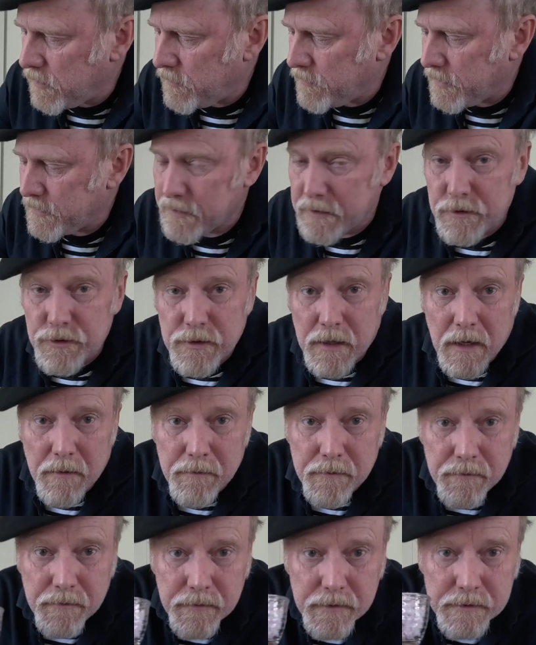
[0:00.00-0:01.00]
I did
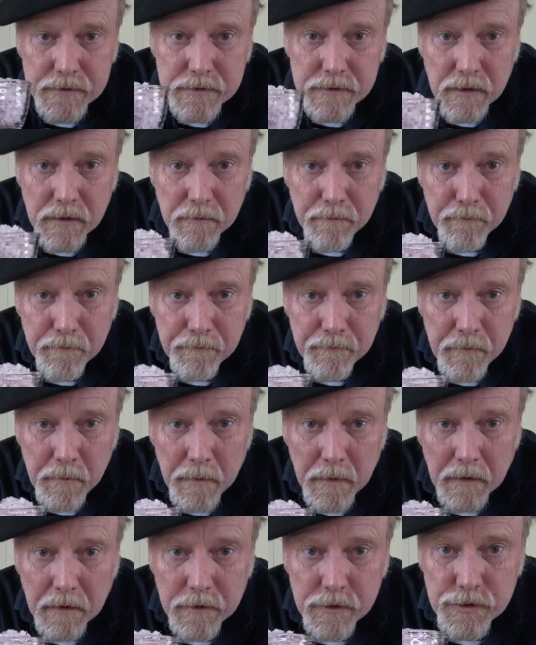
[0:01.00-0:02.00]
chop some
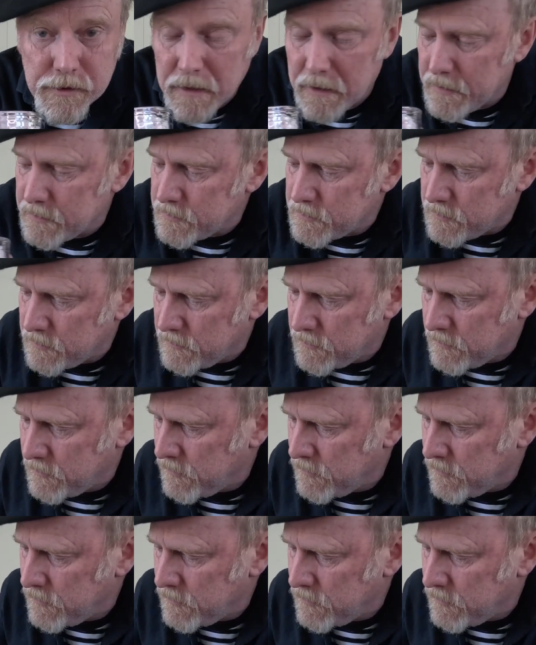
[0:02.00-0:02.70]
shallots,